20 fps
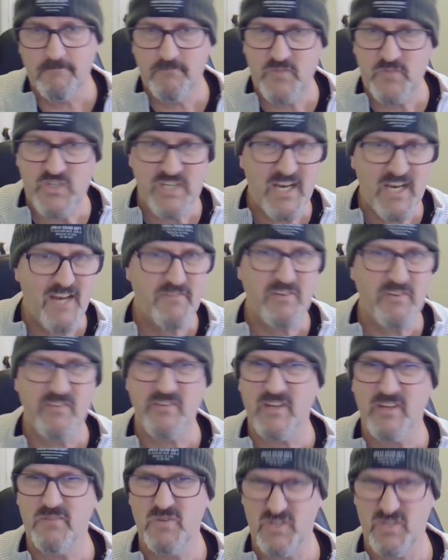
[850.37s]
shafts and
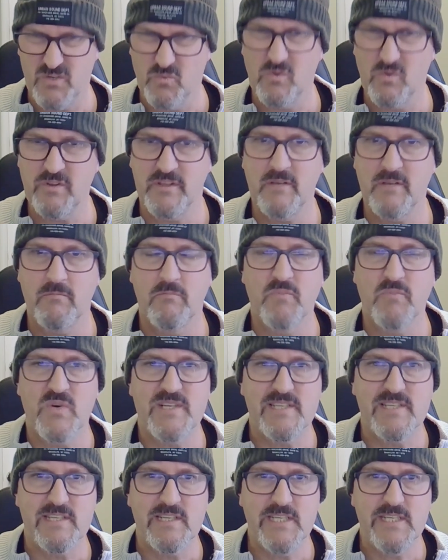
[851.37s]
stuff because you want them
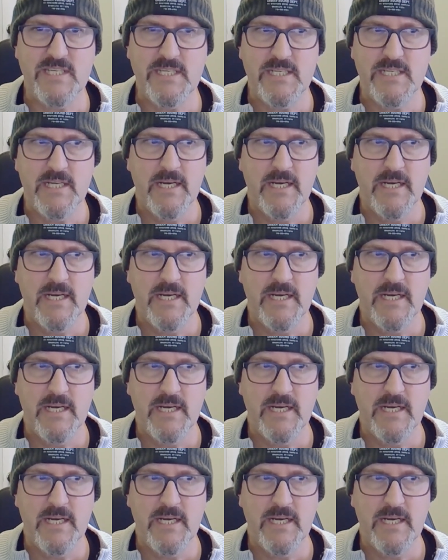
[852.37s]
pristine.